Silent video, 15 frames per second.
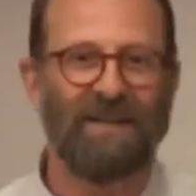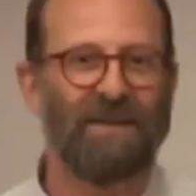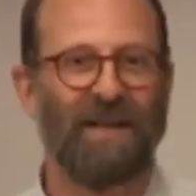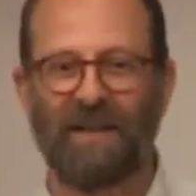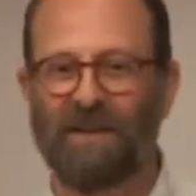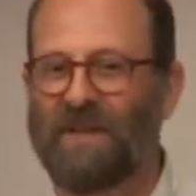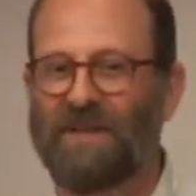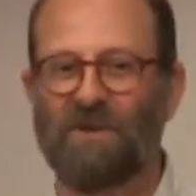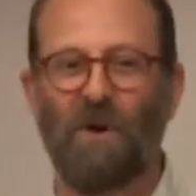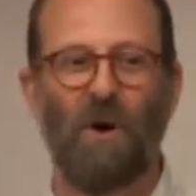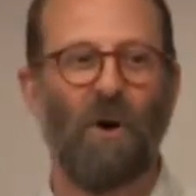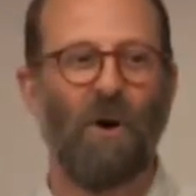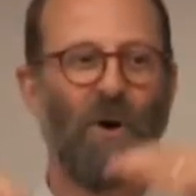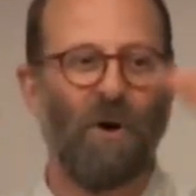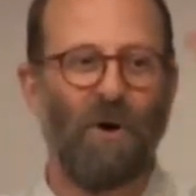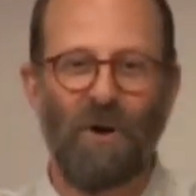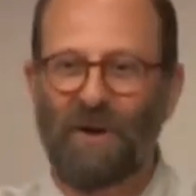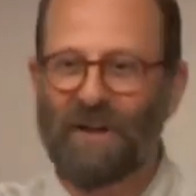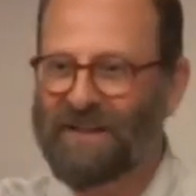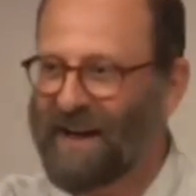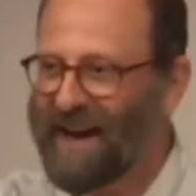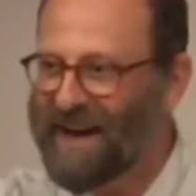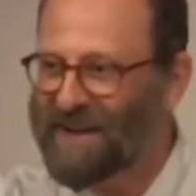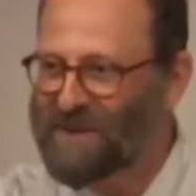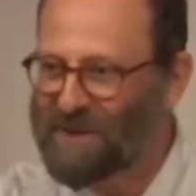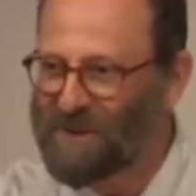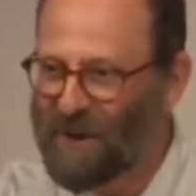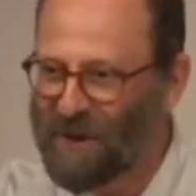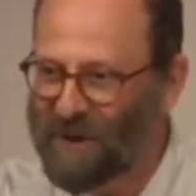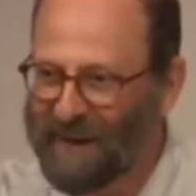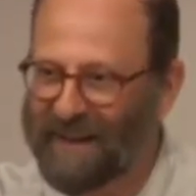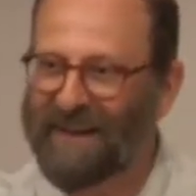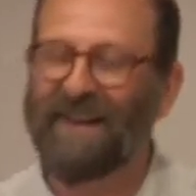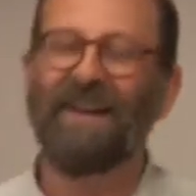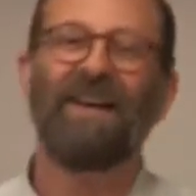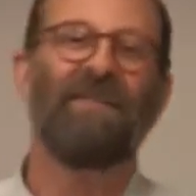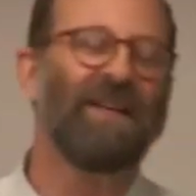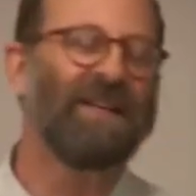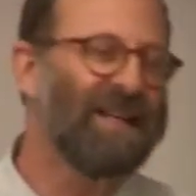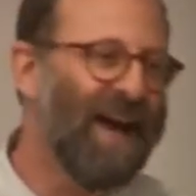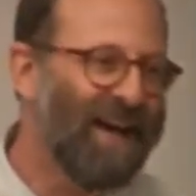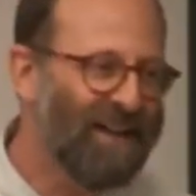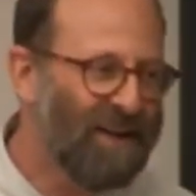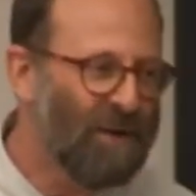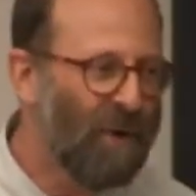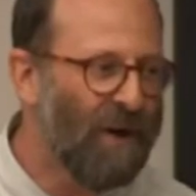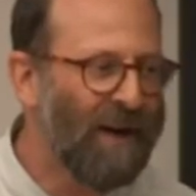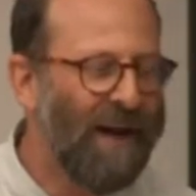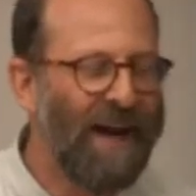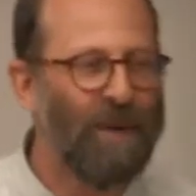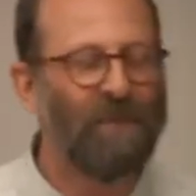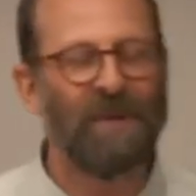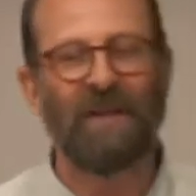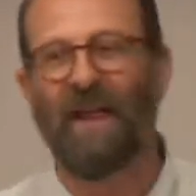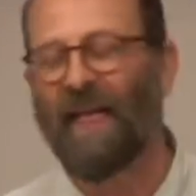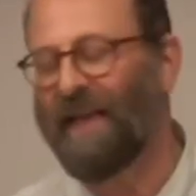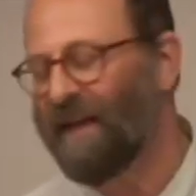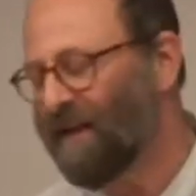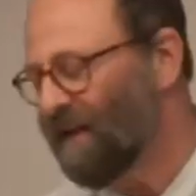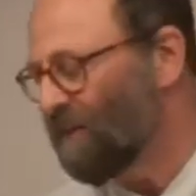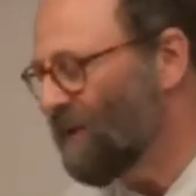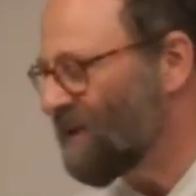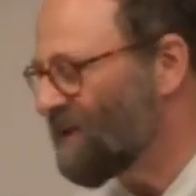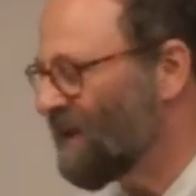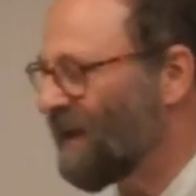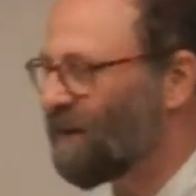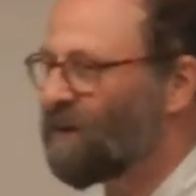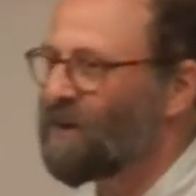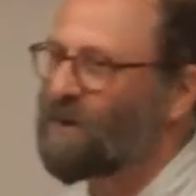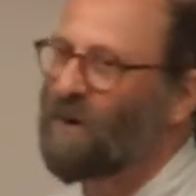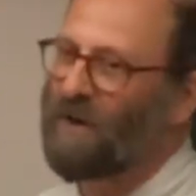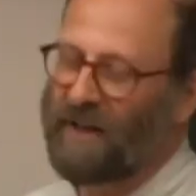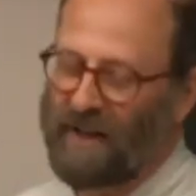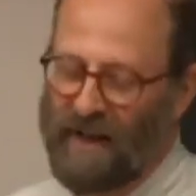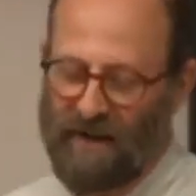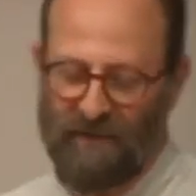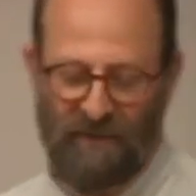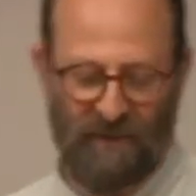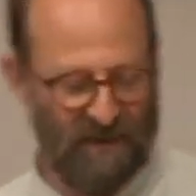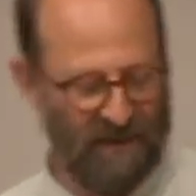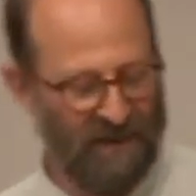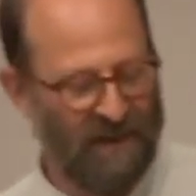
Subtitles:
We tell him this whole entire story, exactly what happened. And we say, look, Ori Lev,